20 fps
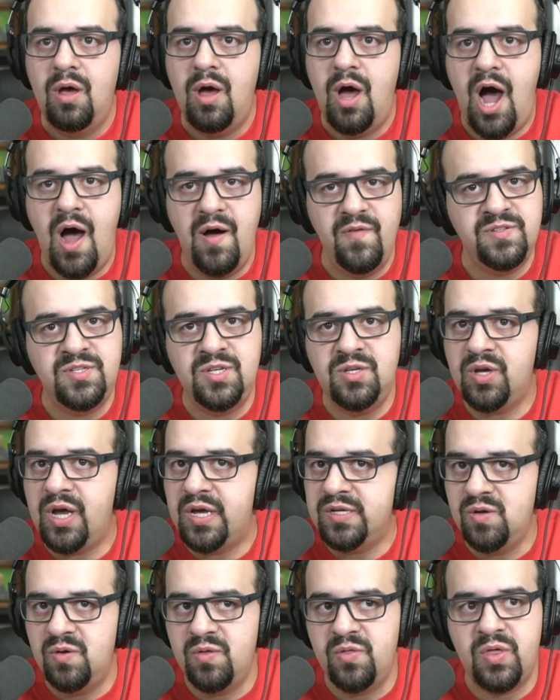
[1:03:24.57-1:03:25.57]
Obviously, you
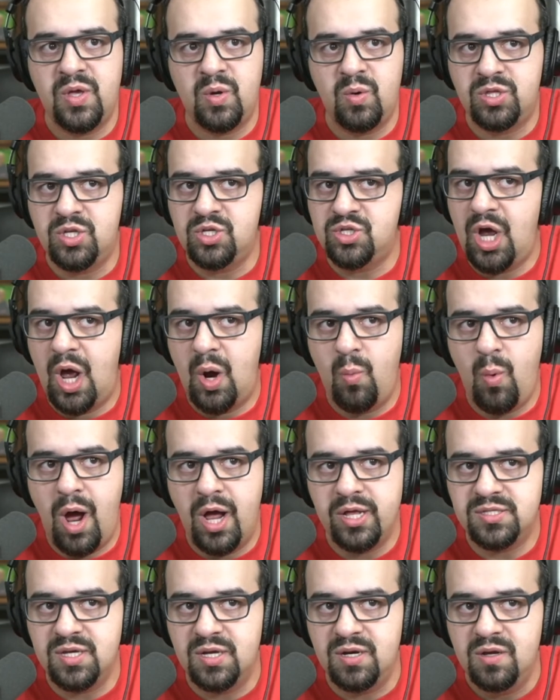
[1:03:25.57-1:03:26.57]
guys know the thing with Deshaun
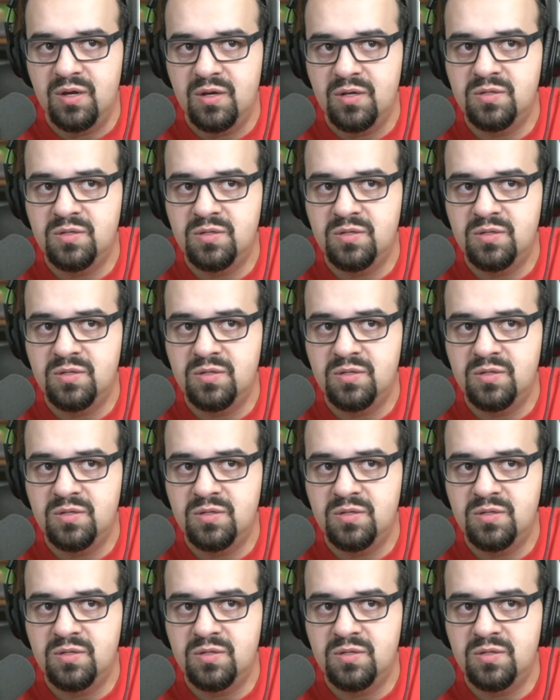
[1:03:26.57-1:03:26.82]
Watson.